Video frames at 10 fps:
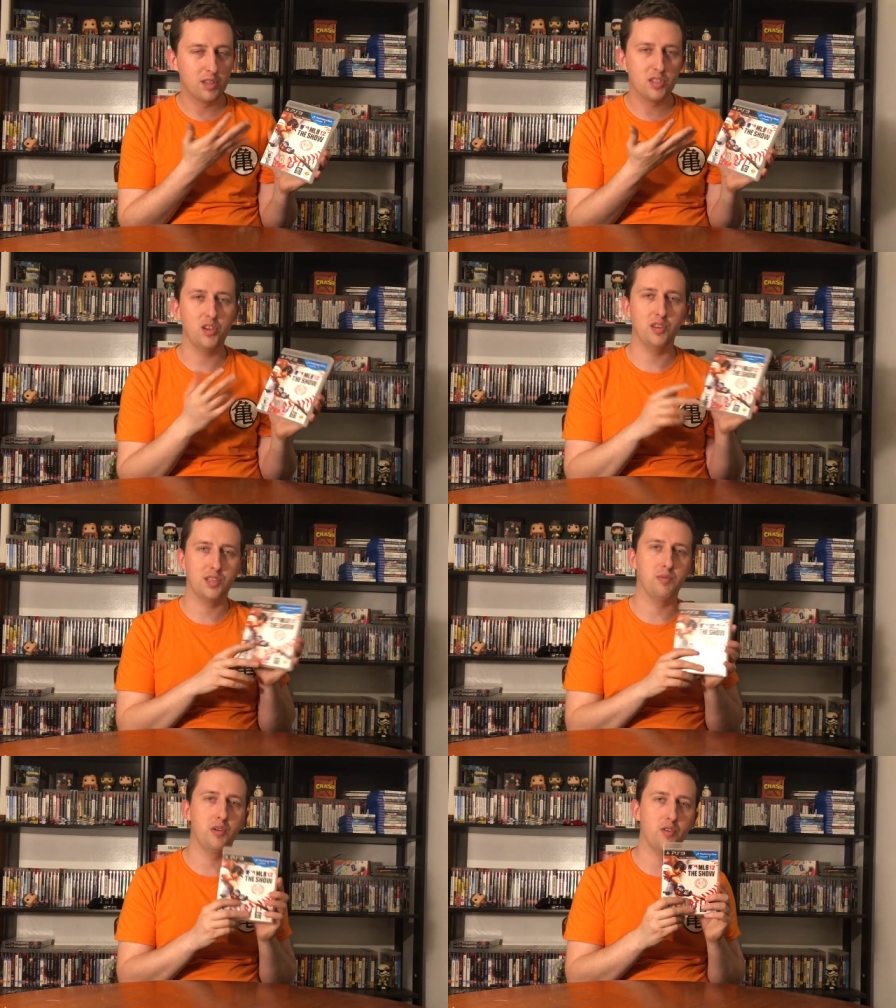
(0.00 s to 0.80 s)
to sign
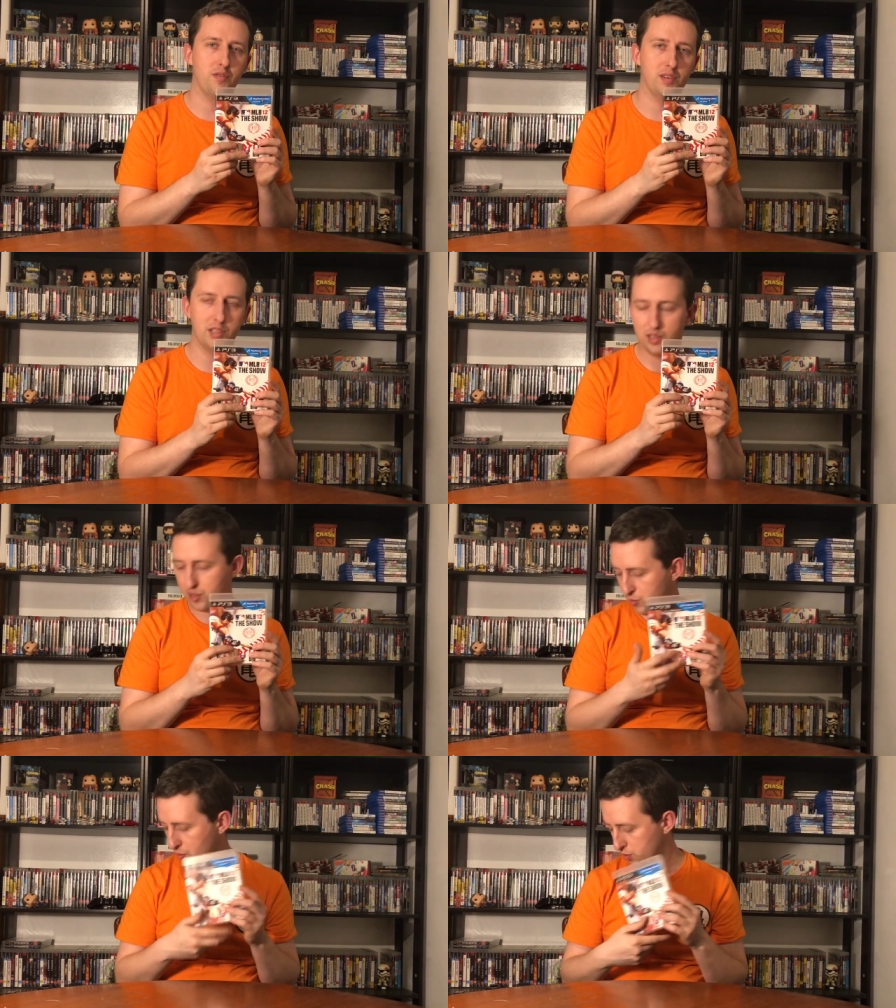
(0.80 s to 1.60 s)
this one off as another
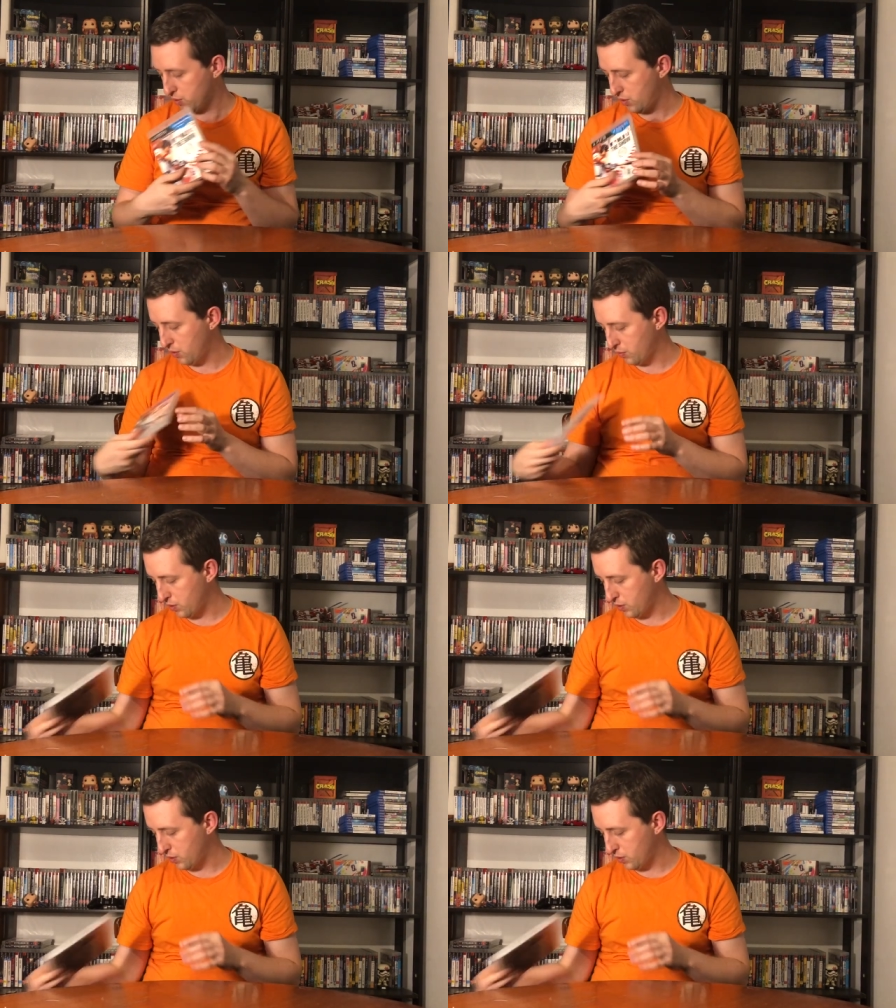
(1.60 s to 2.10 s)
sports title.